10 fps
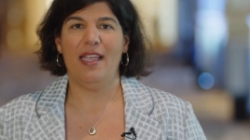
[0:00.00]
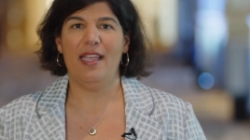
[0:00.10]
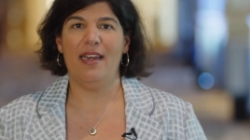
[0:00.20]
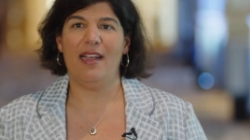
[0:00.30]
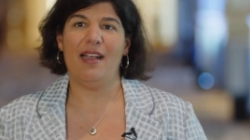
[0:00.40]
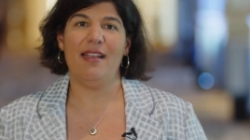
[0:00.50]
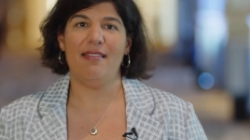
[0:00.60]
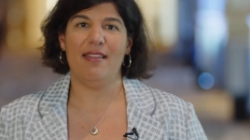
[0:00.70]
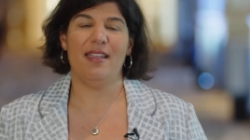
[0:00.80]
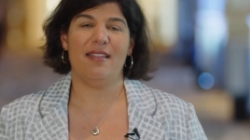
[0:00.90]
And I
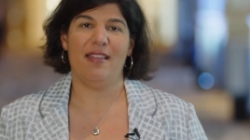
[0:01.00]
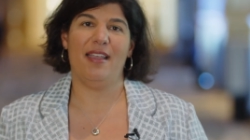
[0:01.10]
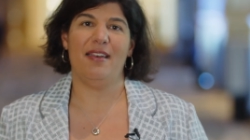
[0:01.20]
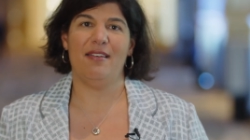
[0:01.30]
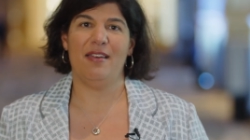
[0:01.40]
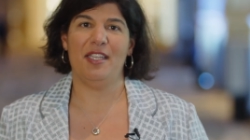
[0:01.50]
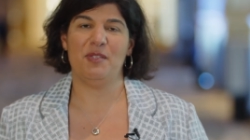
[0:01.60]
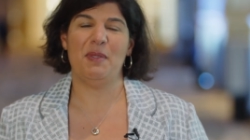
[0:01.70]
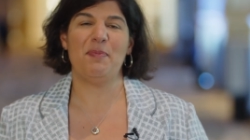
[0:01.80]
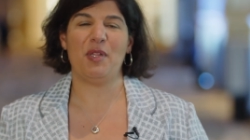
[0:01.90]
think that
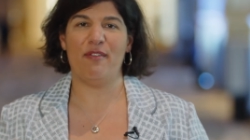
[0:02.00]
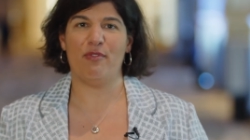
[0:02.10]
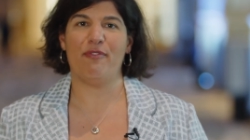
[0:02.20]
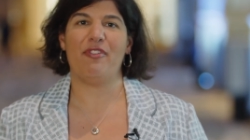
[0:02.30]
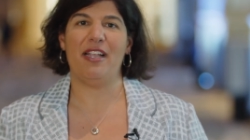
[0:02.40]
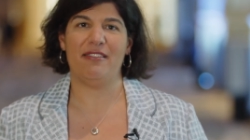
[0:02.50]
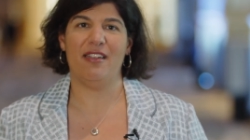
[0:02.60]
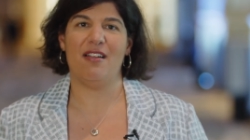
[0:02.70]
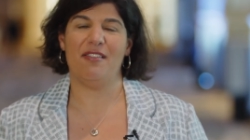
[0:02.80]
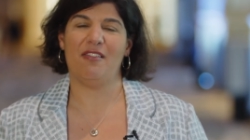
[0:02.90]
as people have
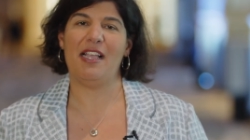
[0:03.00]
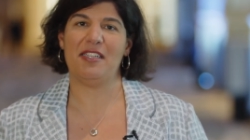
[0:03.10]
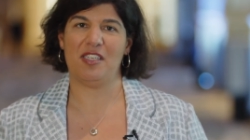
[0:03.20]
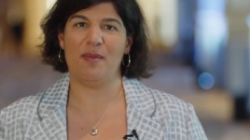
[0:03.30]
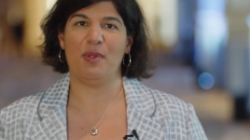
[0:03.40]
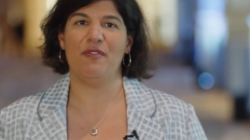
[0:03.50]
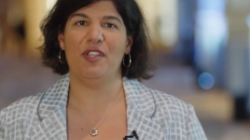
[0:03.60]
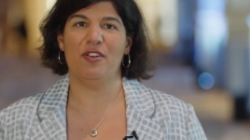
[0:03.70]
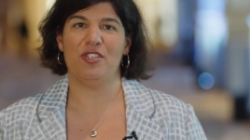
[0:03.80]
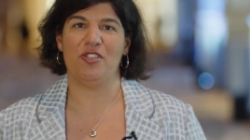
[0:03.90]
reflected on the last couple of
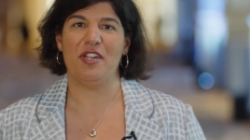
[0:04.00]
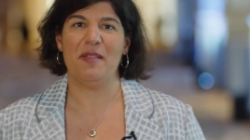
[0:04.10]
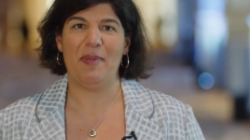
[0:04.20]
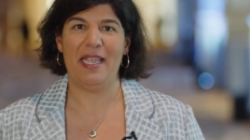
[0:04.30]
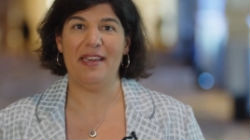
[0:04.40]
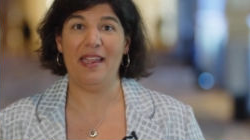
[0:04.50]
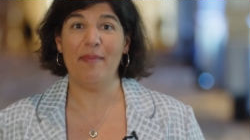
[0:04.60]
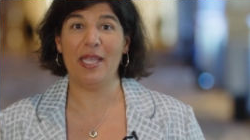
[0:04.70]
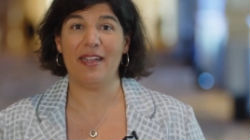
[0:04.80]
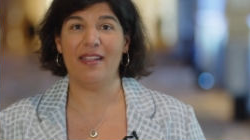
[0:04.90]
years during the
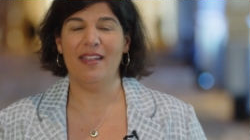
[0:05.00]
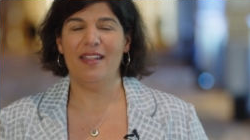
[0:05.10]
pandemic,